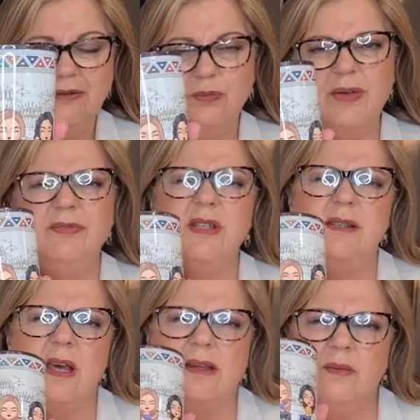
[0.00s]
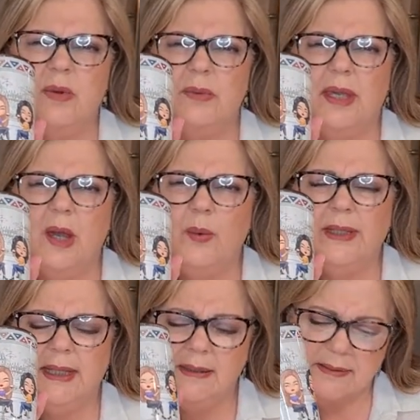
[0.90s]
We haven't decided where we're
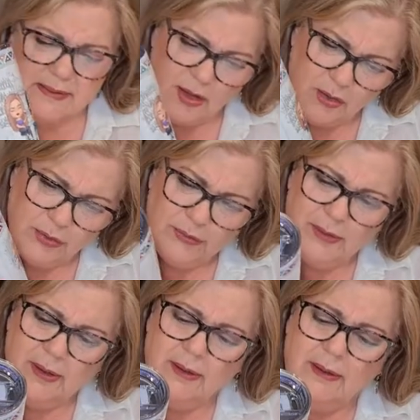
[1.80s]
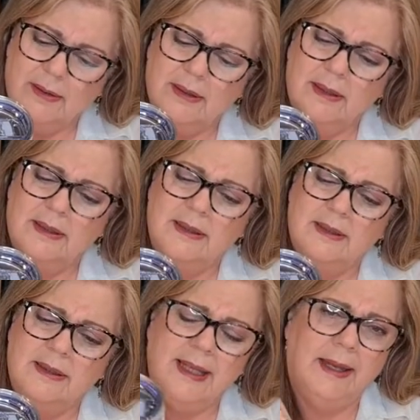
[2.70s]
going yet, so
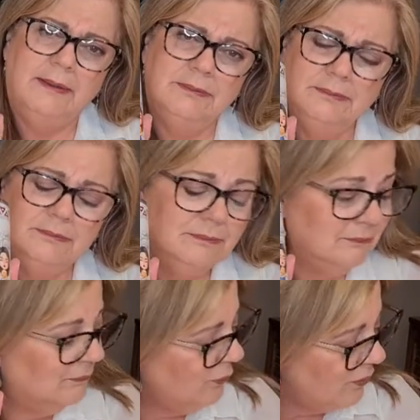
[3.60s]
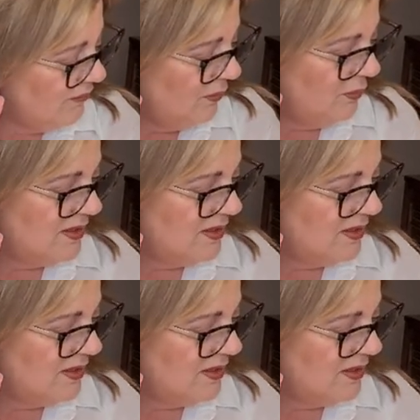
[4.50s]
yeah, wherever we